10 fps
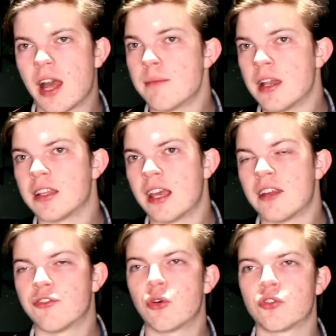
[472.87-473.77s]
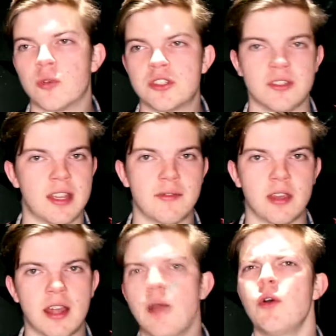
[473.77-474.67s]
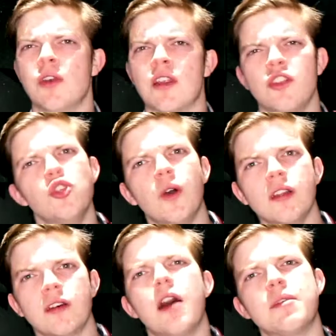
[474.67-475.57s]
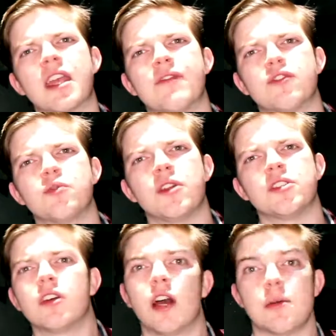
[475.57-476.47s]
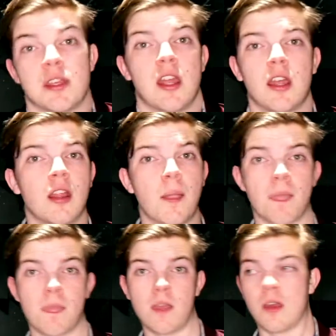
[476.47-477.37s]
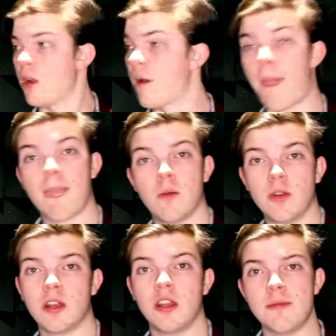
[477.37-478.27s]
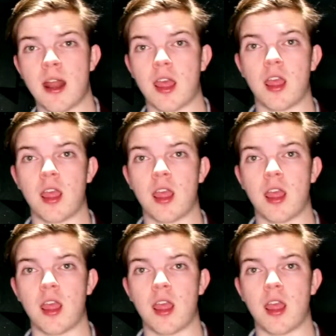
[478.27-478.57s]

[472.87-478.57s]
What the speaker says: I might get it for Switch since I haven't got, I will get it. You know what? I'm going to get it for Switch. I'm going to get it. What are you going to do about it?